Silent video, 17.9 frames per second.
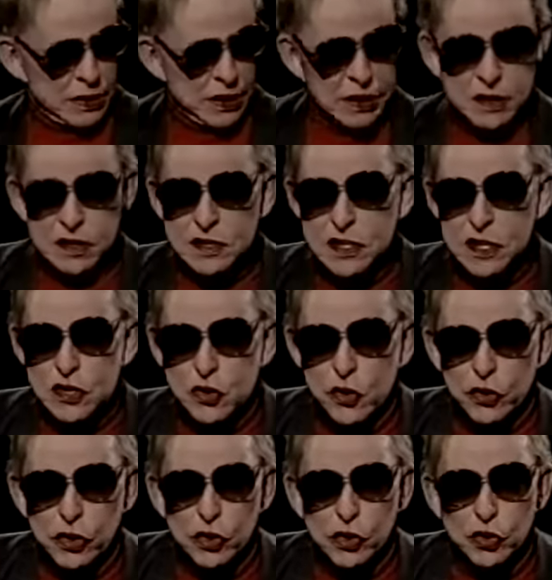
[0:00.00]
wait you a minute. Been
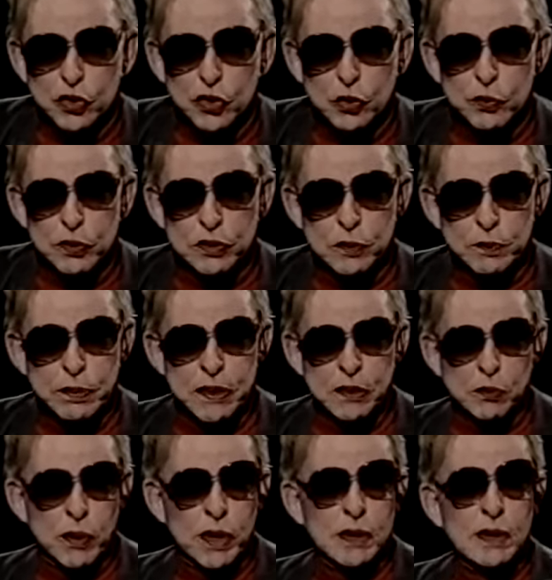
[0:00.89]
Is this going to look good
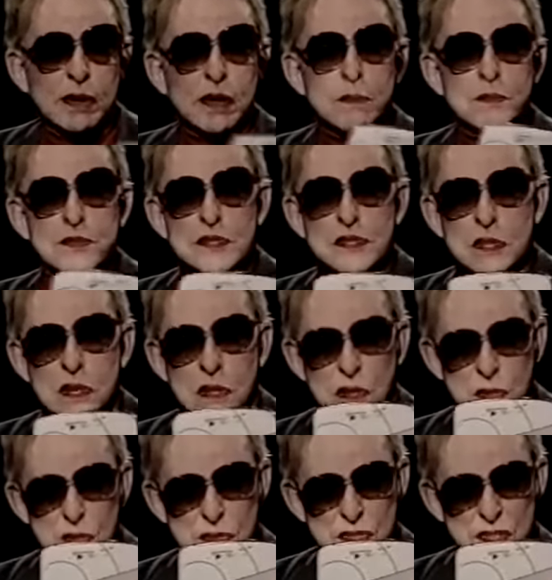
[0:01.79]
with the big red
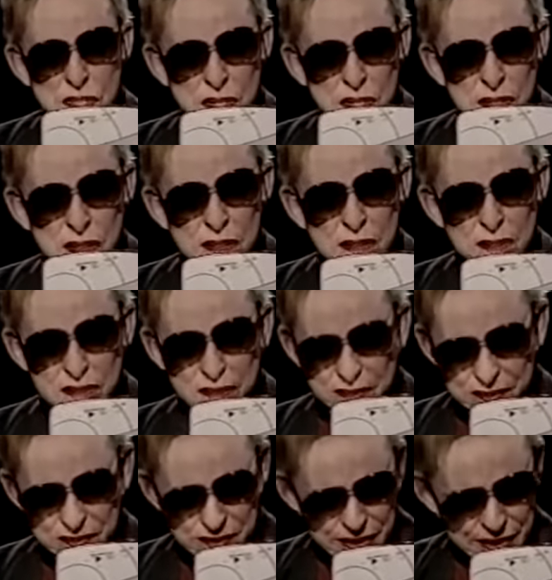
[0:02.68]
lips? Oh
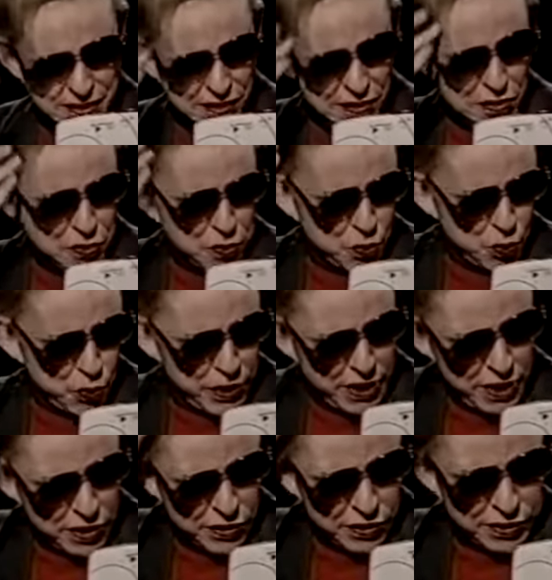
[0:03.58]
dear. Oh, it's okay. It
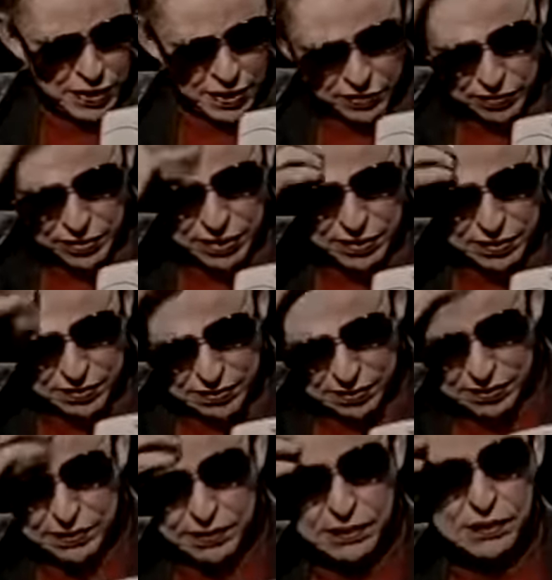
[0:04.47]
looks Char weird, Charles,
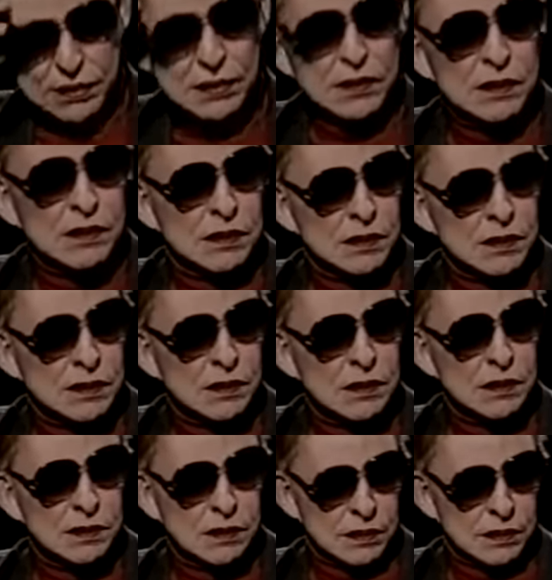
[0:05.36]
doesn't it? That's fine.